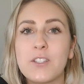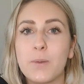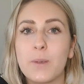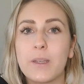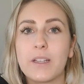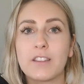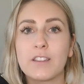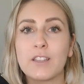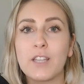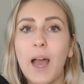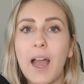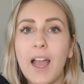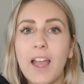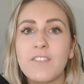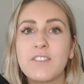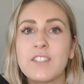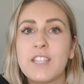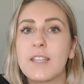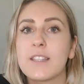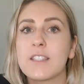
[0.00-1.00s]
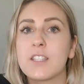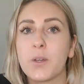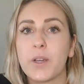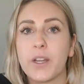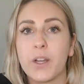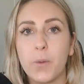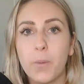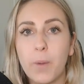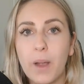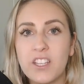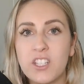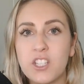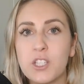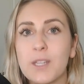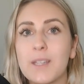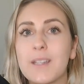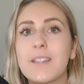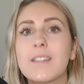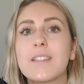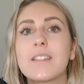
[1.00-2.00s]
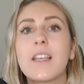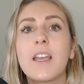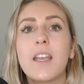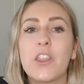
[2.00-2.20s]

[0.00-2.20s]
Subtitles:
doing lives, answering questions.